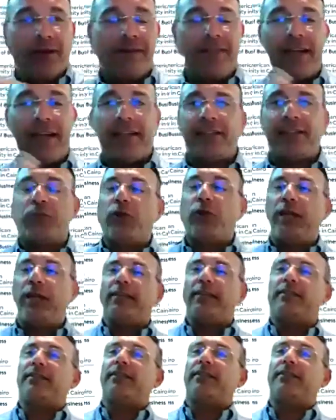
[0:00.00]
very small
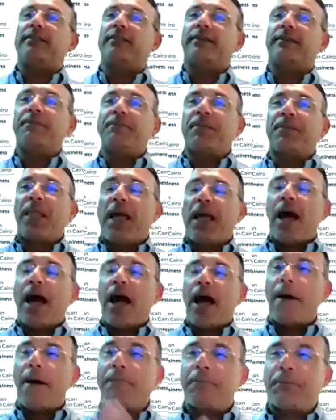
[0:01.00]
incident.
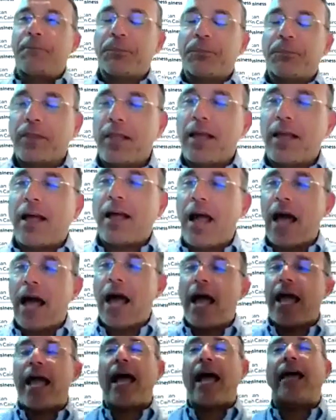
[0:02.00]
I
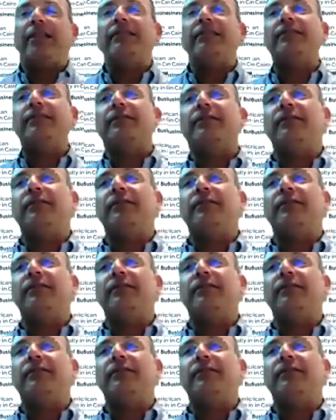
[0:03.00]
had,